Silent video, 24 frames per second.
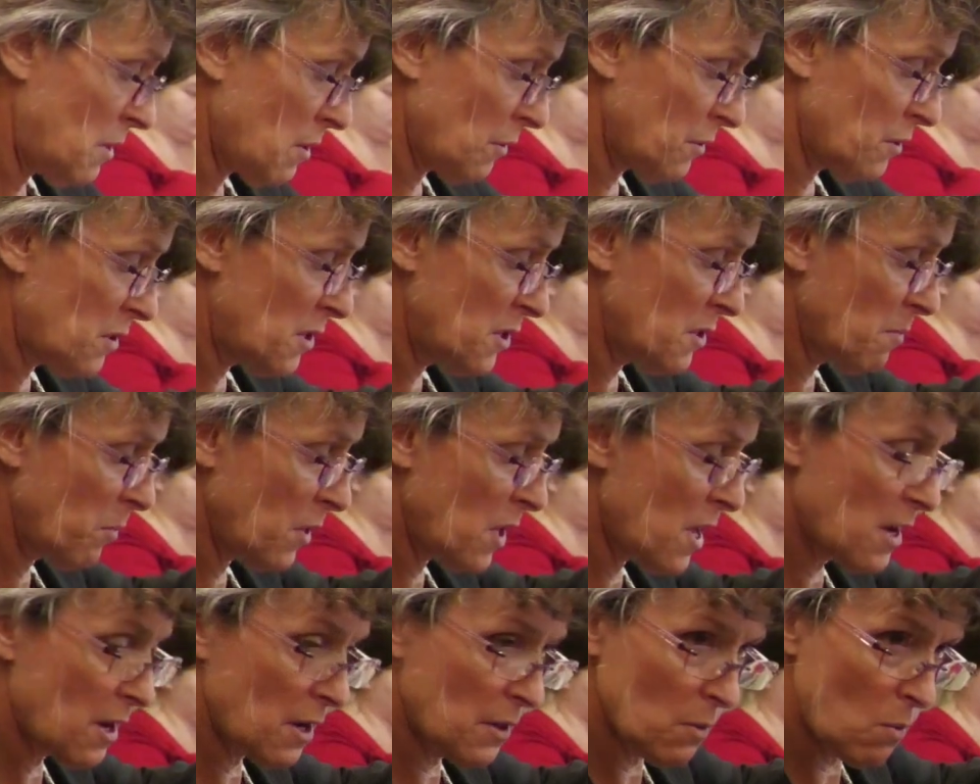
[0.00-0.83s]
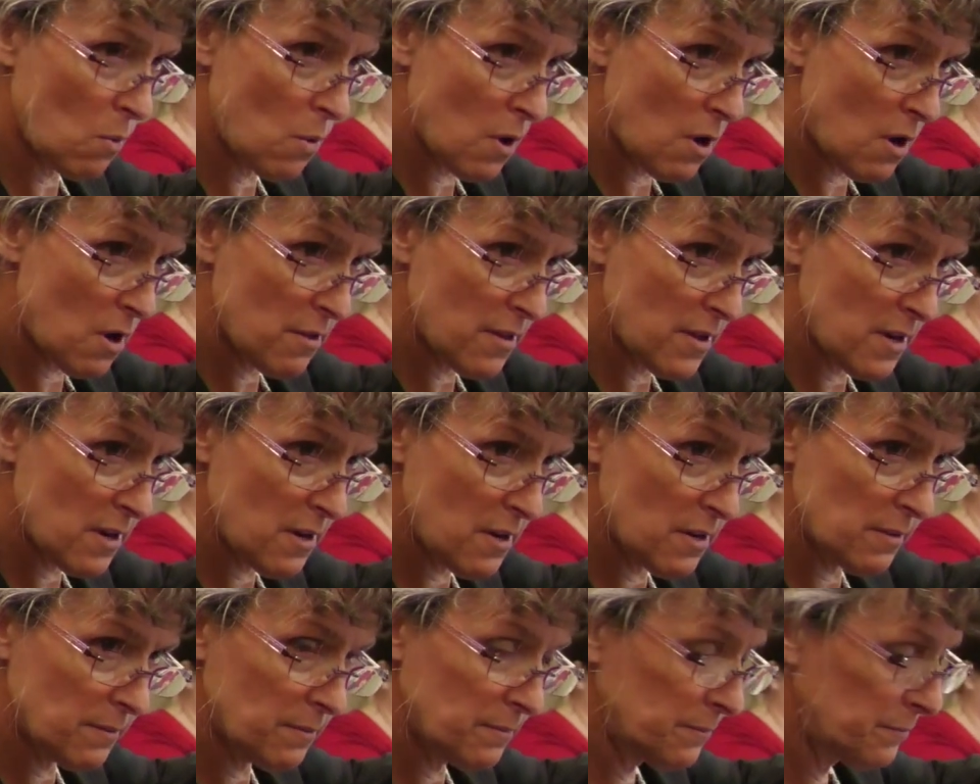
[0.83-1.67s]
don't see the blood on the wall
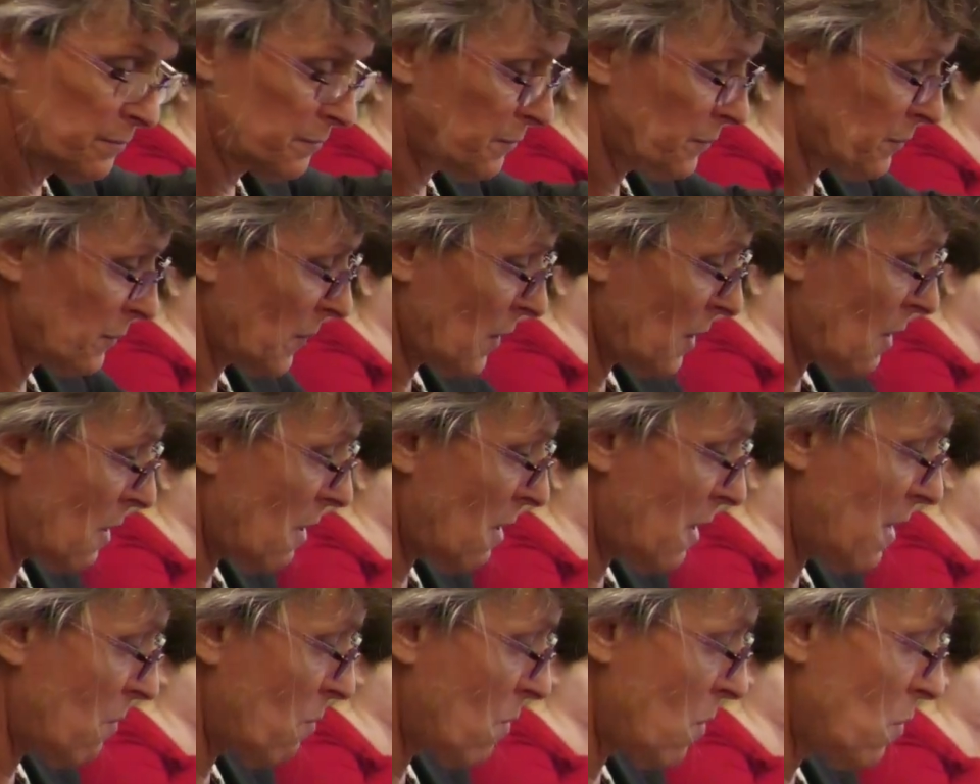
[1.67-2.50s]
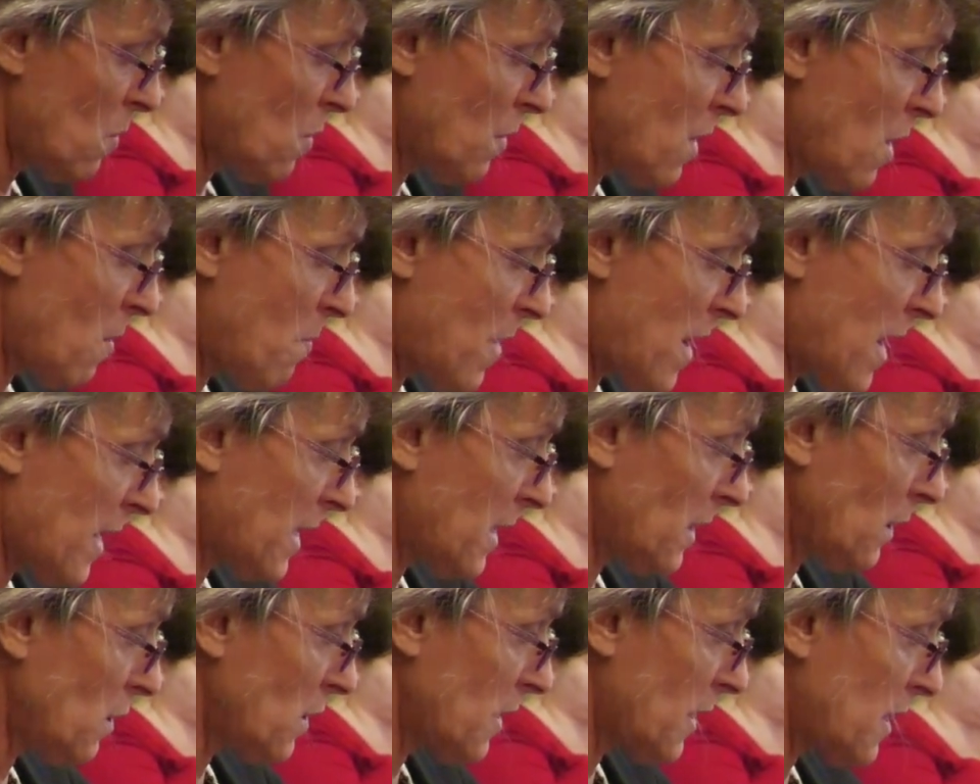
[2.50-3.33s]
there? All right, well, we'll go back
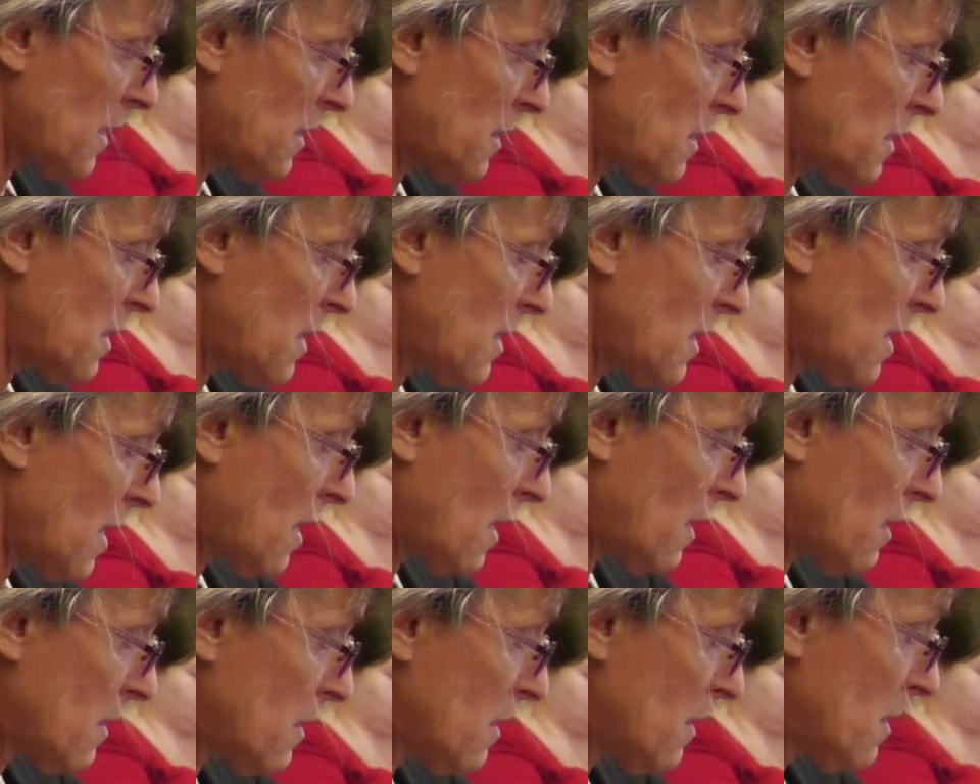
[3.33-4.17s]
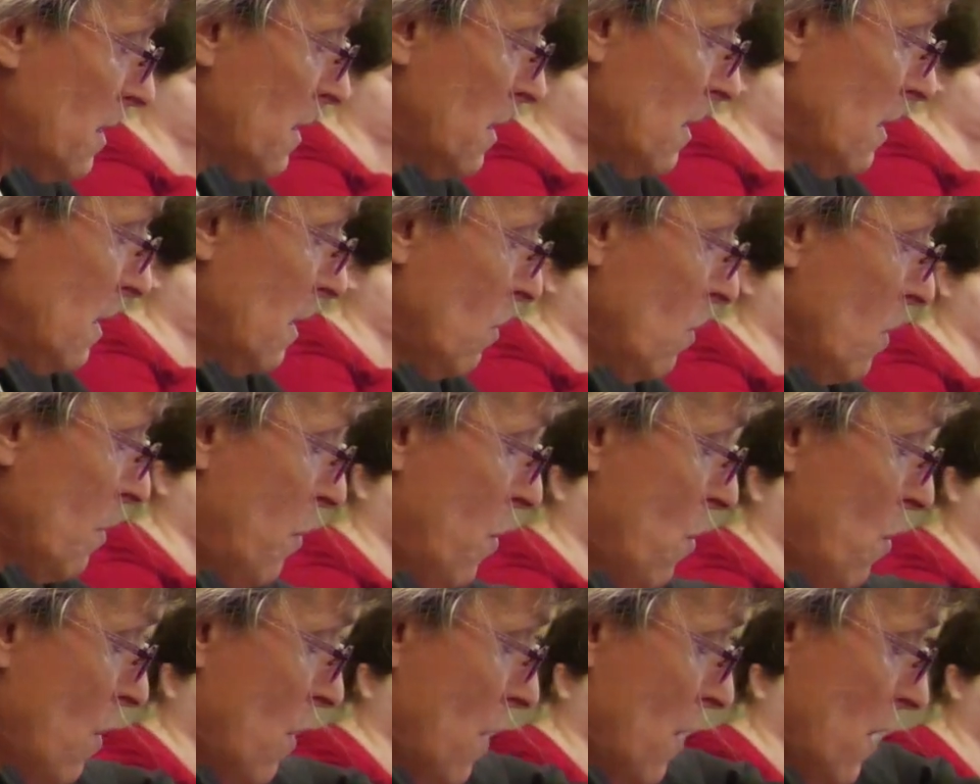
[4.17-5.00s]
and look at the
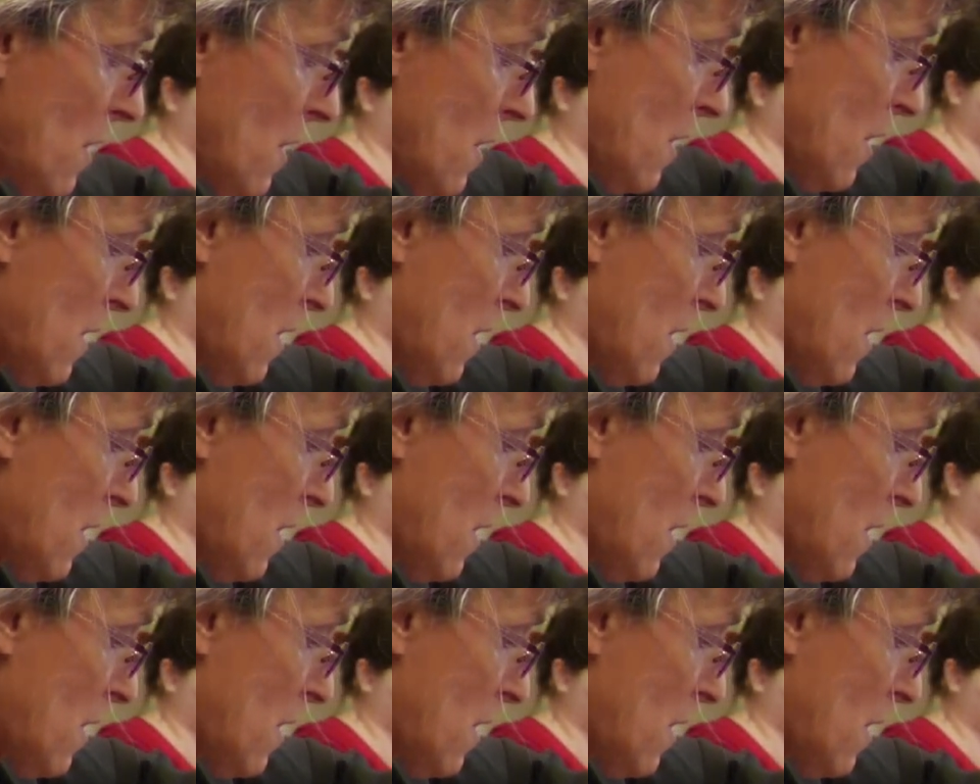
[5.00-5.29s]
report.